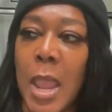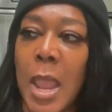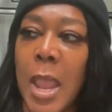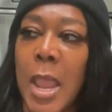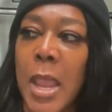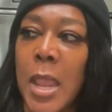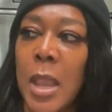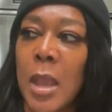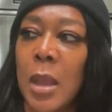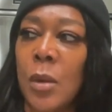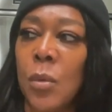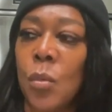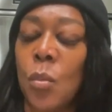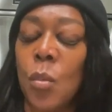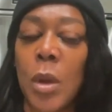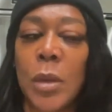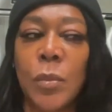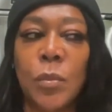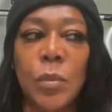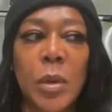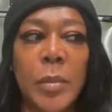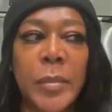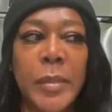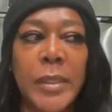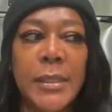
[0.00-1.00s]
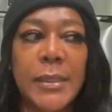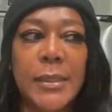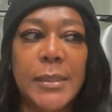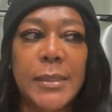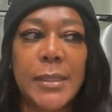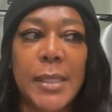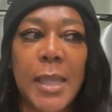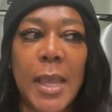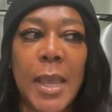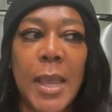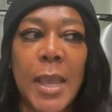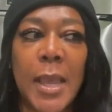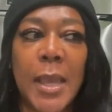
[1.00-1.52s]
And one woman
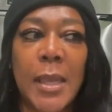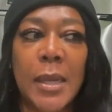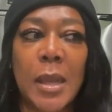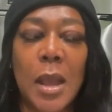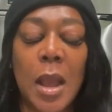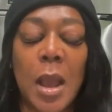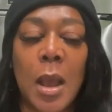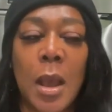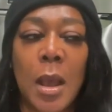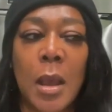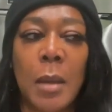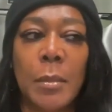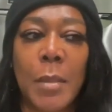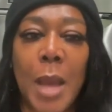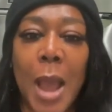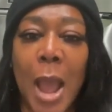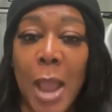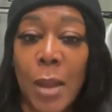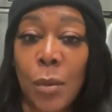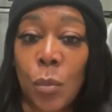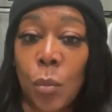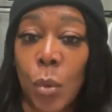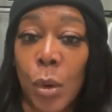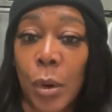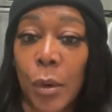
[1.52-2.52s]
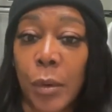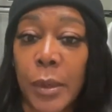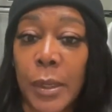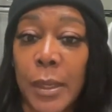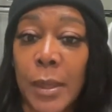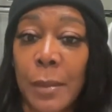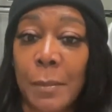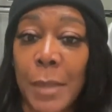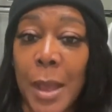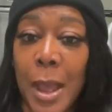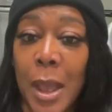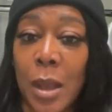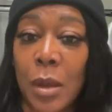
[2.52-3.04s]
said, I worry
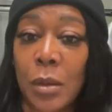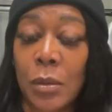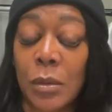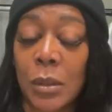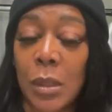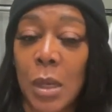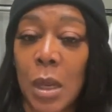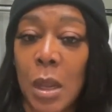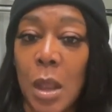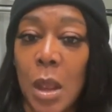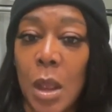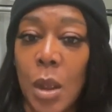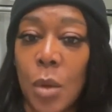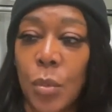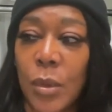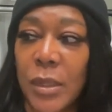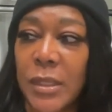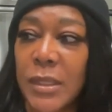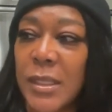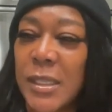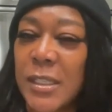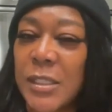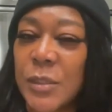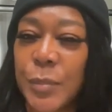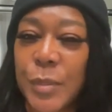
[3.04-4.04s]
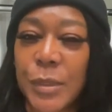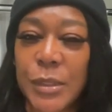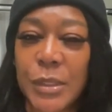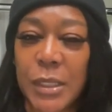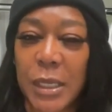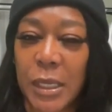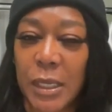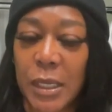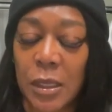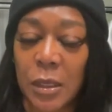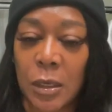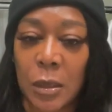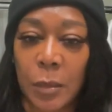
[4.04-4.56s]
about what this
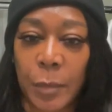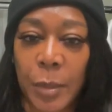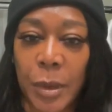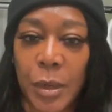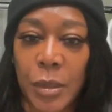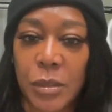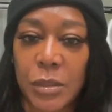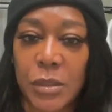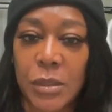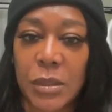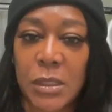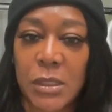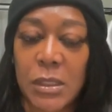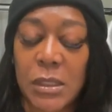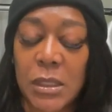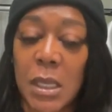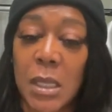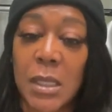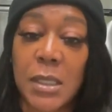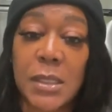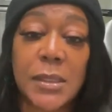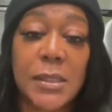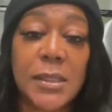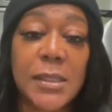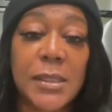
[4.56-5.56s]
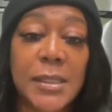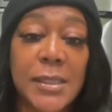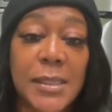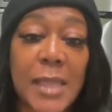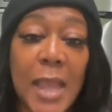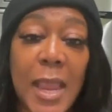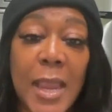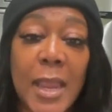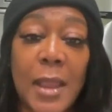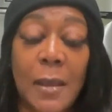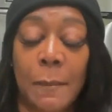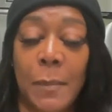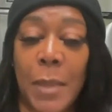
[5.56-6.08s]
particular person is going to
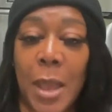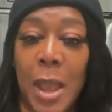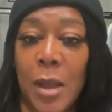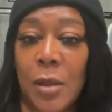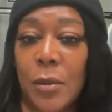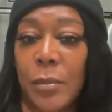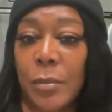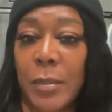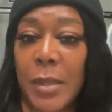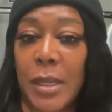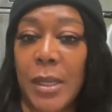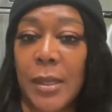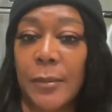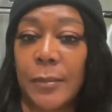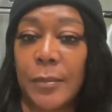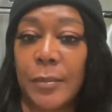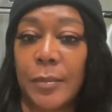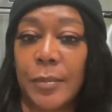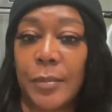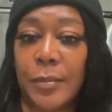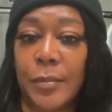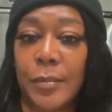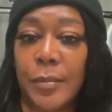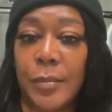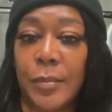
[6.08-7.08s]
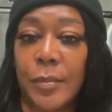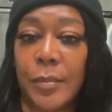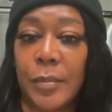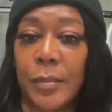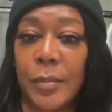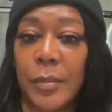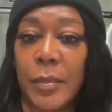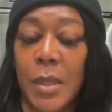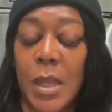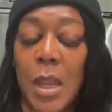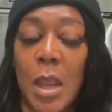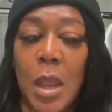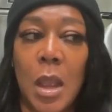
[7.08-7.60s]
say about me.
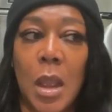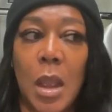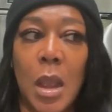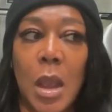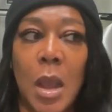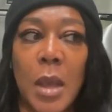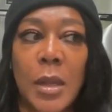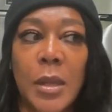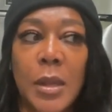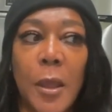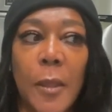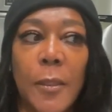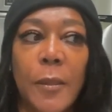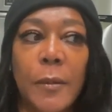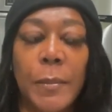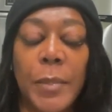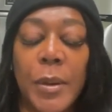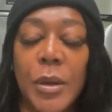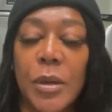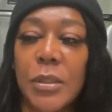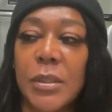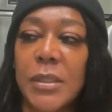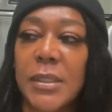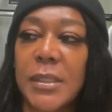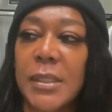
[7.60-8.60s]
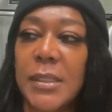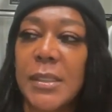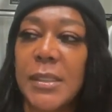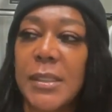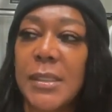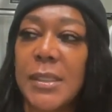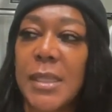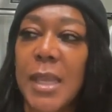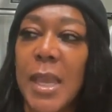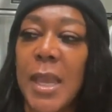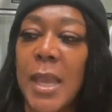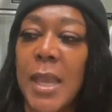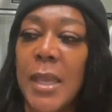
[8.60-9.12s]
Another person
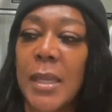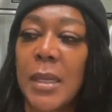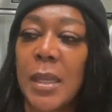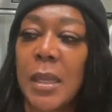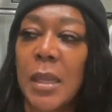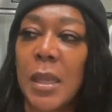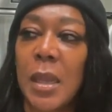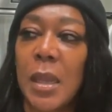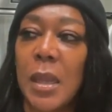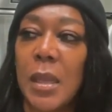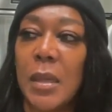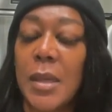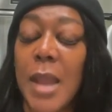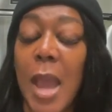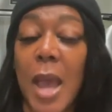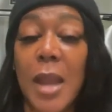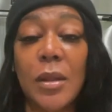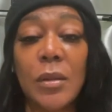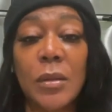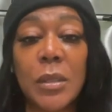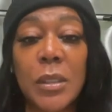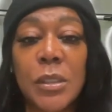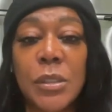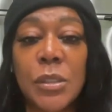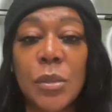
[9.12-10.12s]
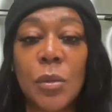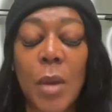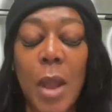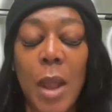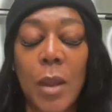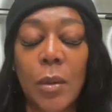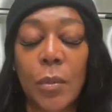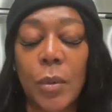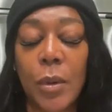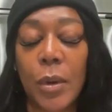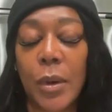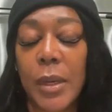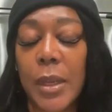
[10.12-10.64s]
said, not only do
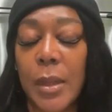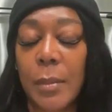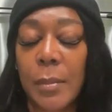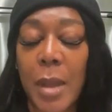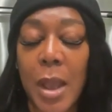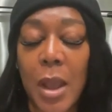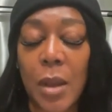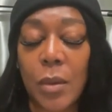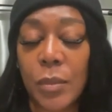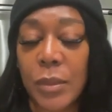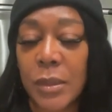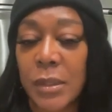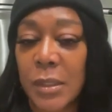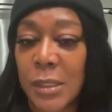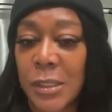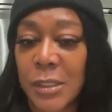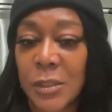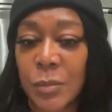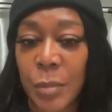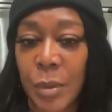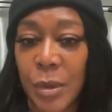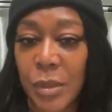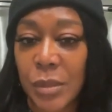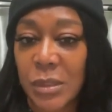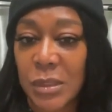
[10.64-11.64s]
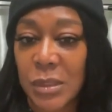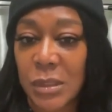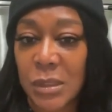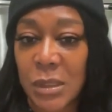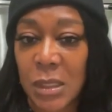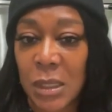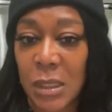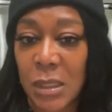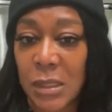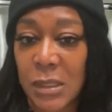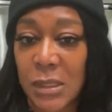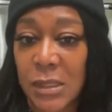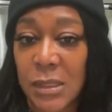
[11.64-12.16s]
I worry about what this person's
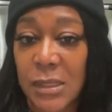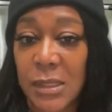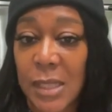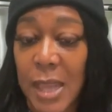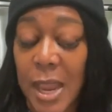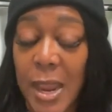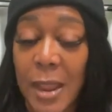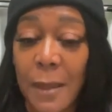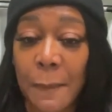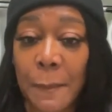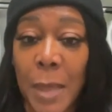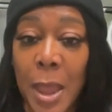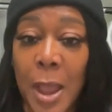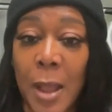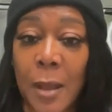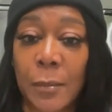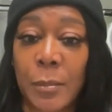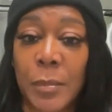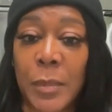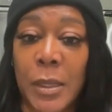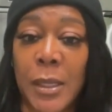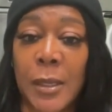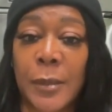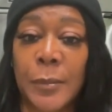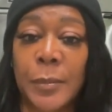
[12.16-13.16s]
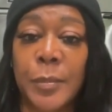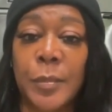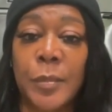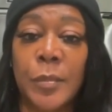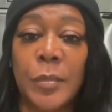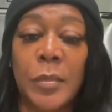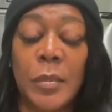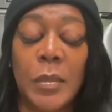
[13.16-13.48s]
going to say about me,